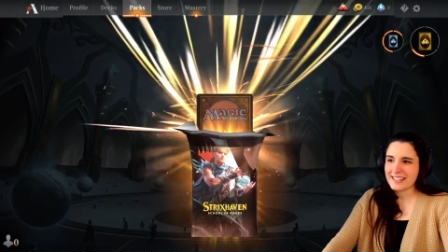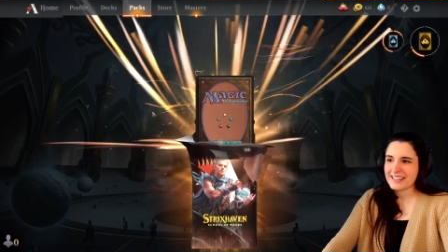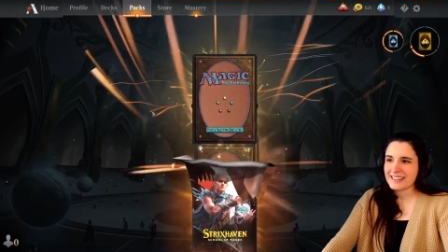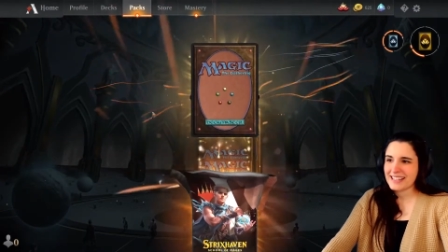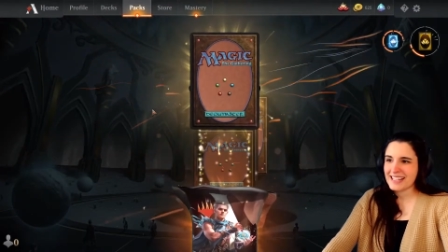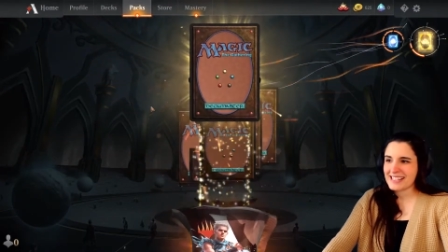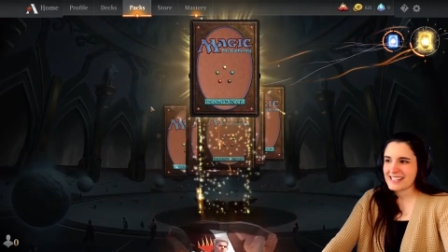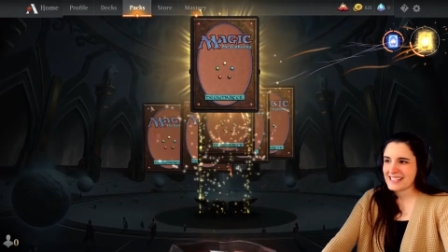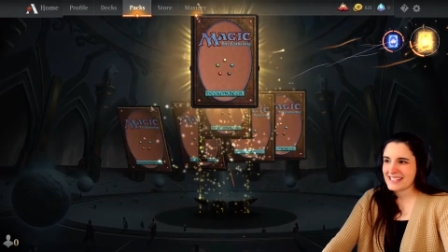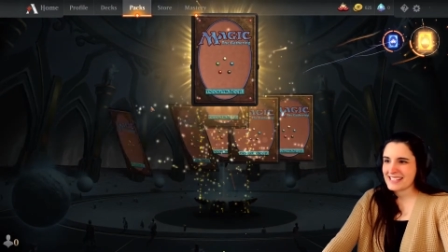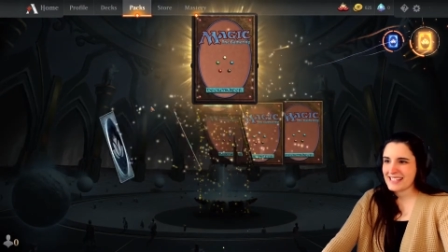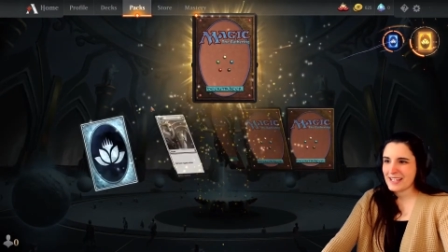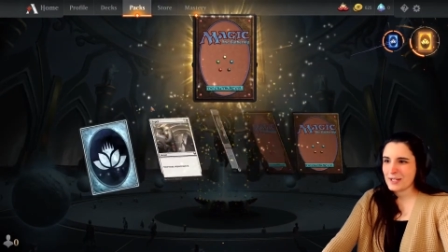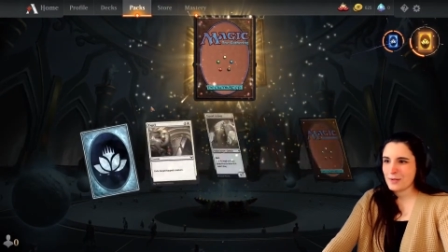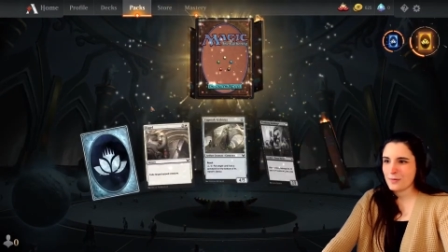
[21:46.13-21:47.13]
Less than
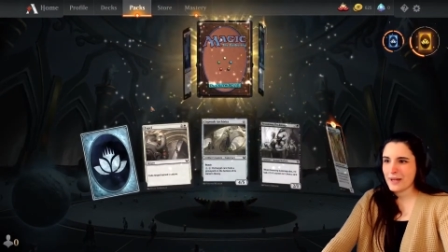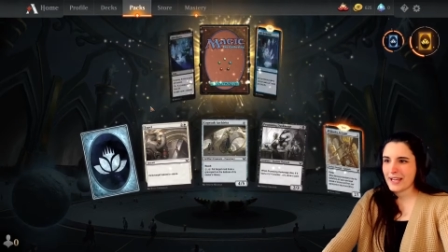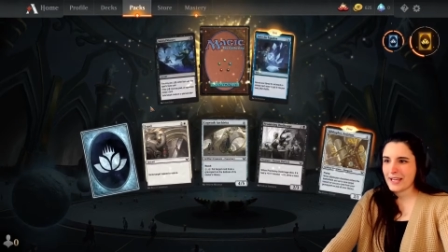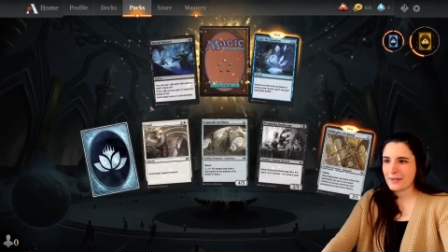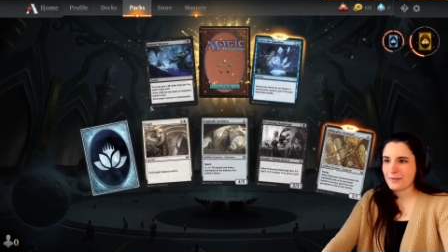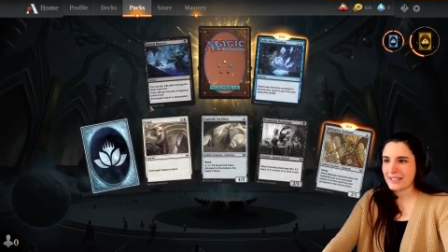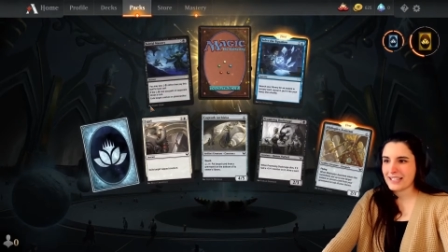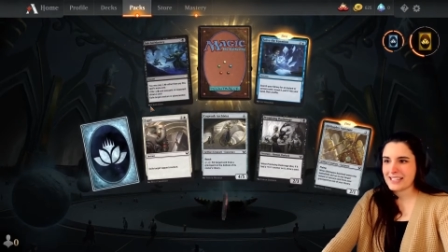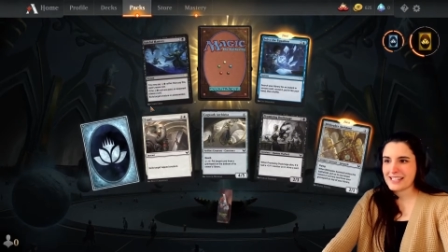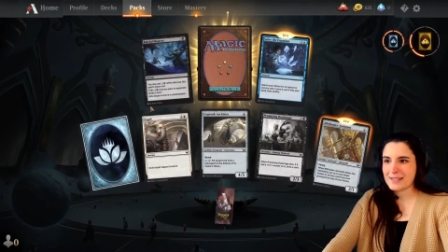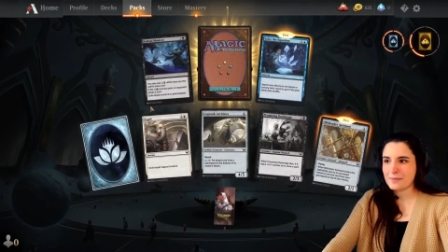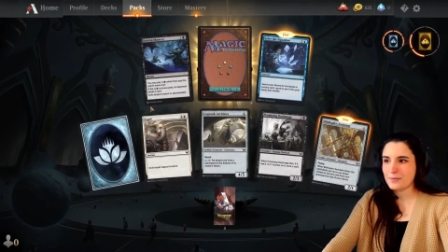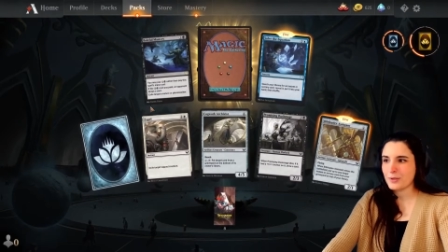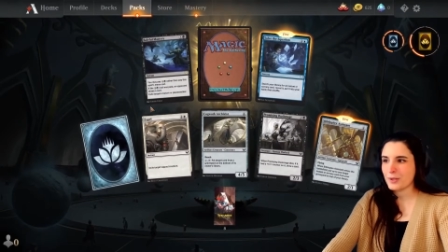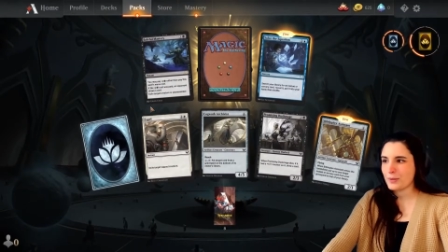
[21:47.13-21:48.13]
10 away. We're getting
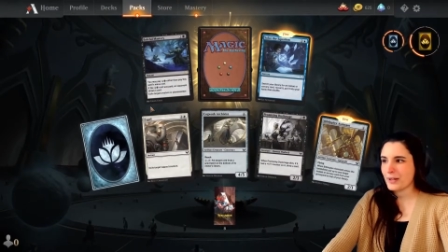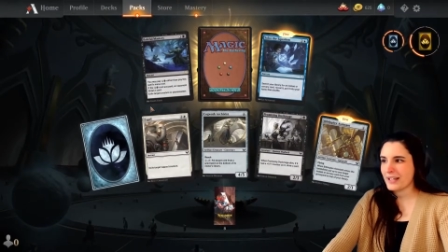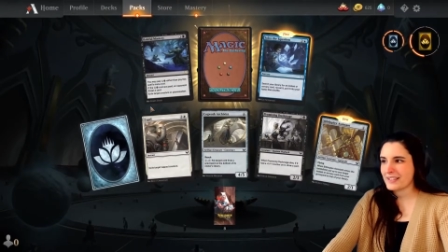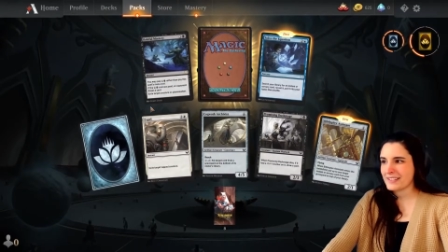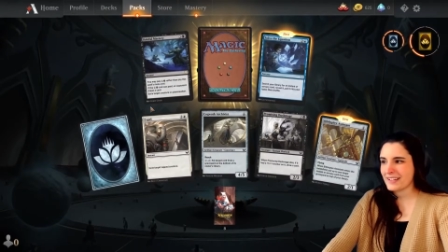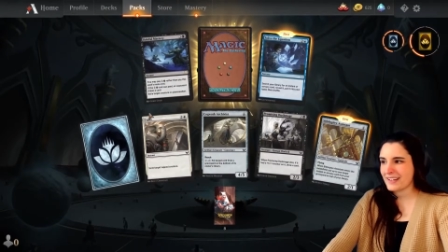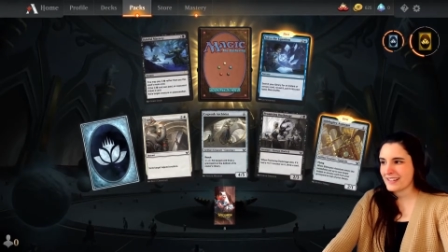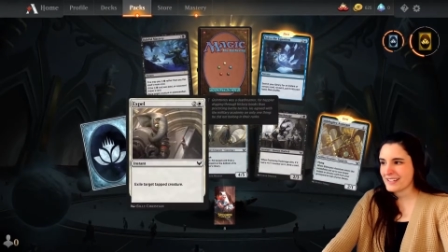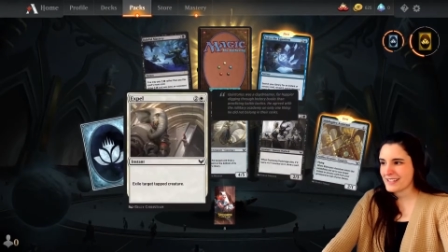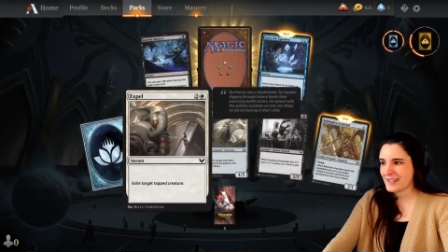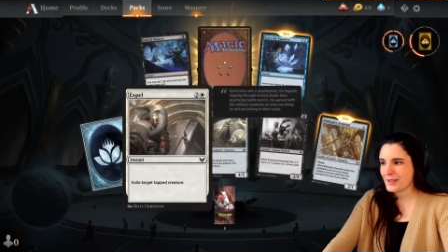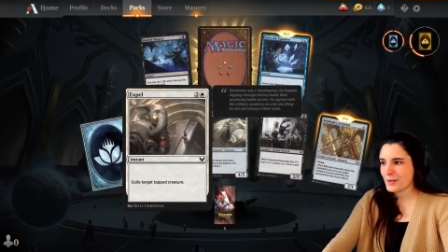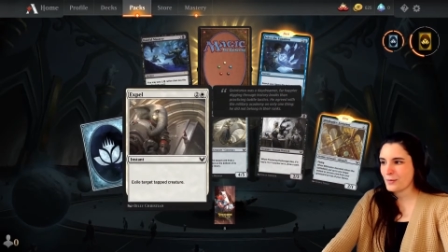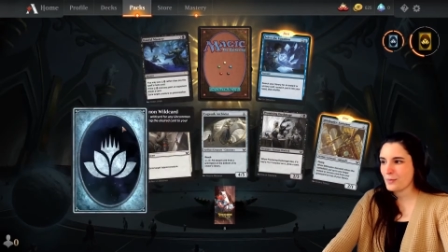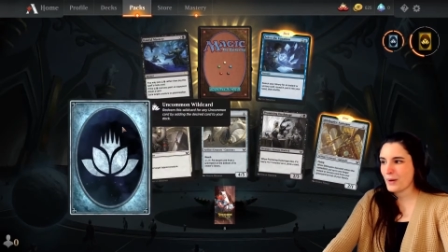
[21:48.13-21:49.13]
some more wild cards on
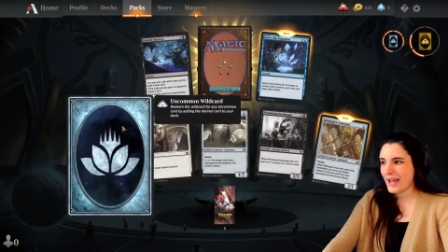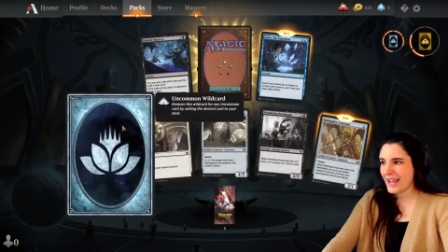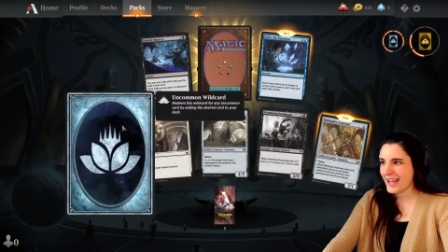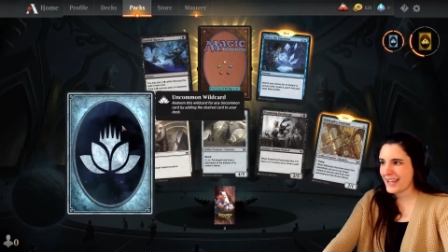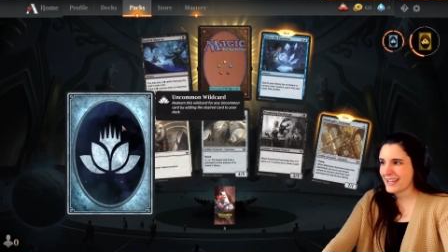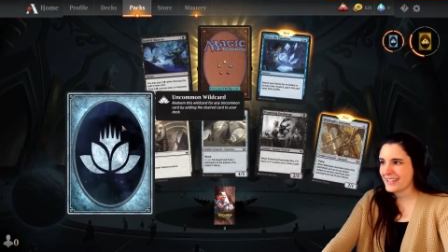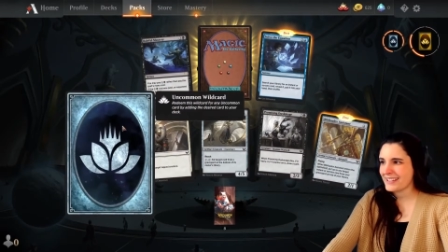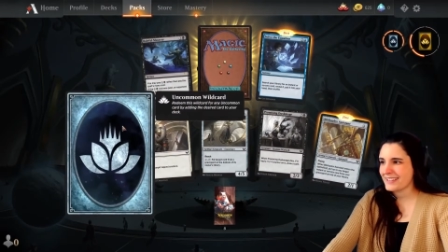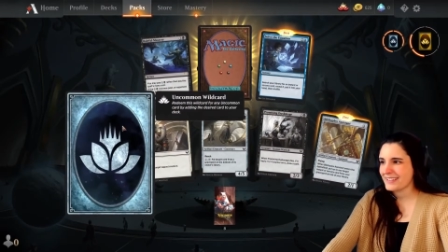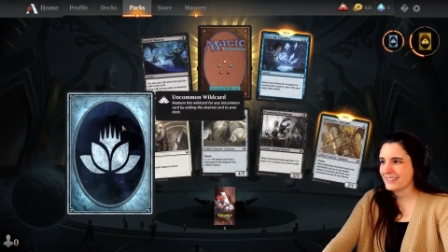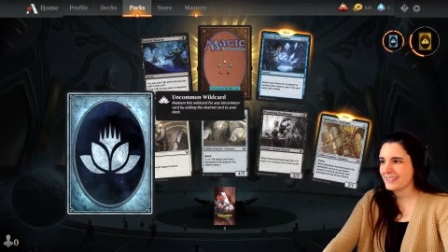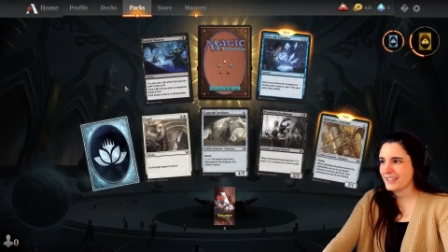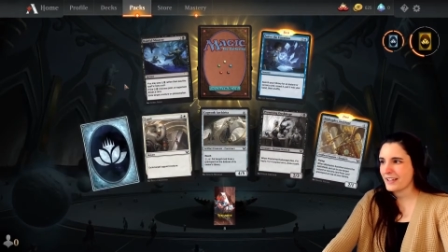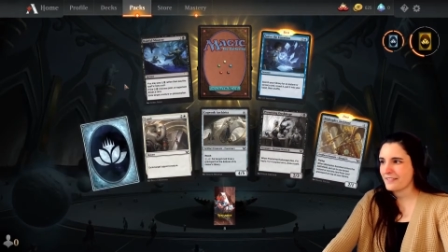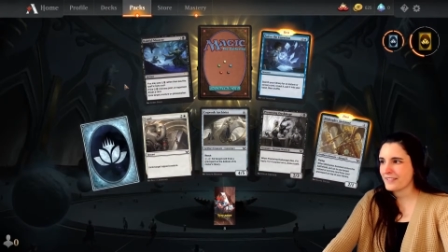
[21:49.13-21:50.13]
the way.
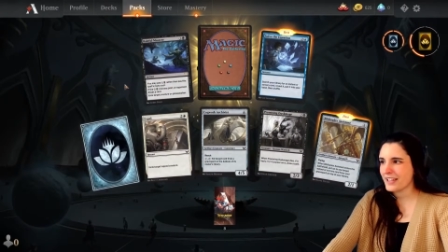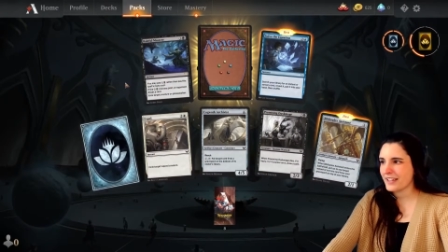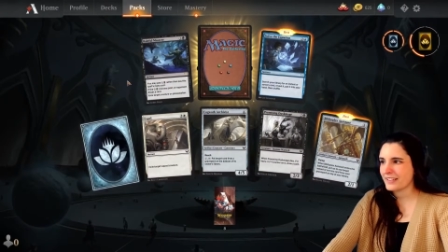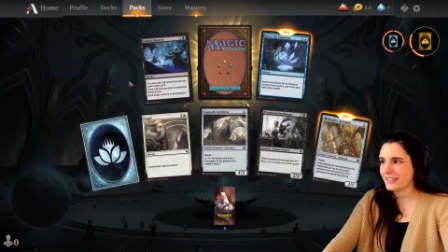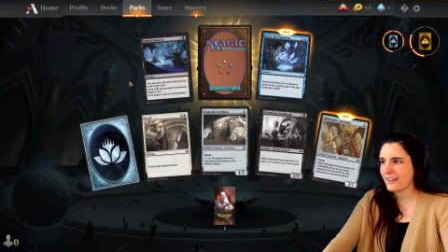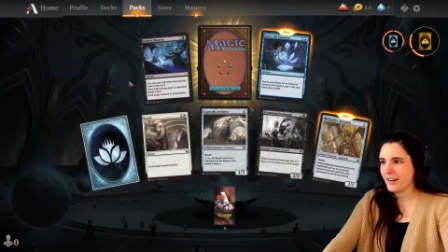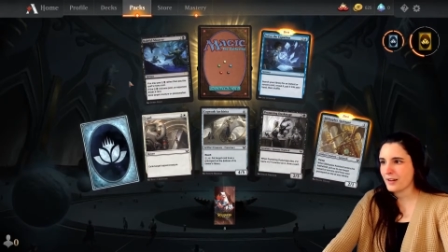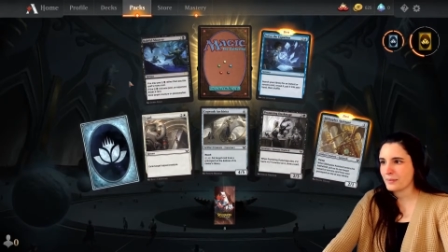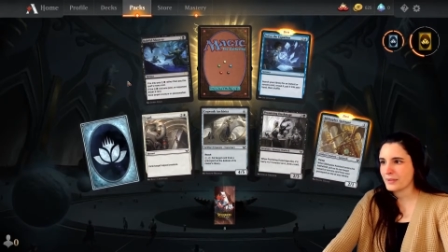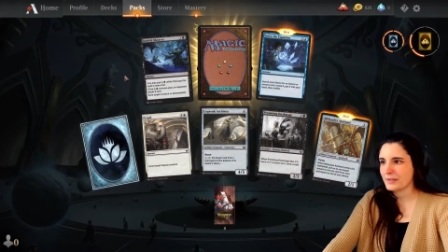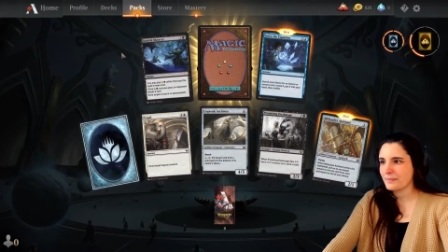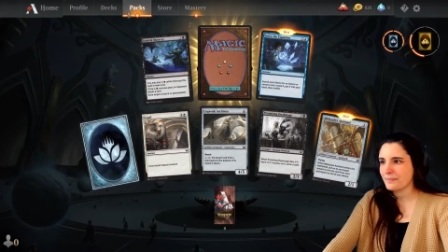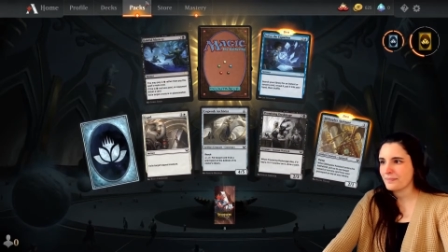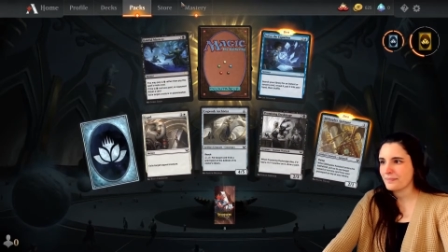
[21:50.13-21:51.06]
Love the uncommon.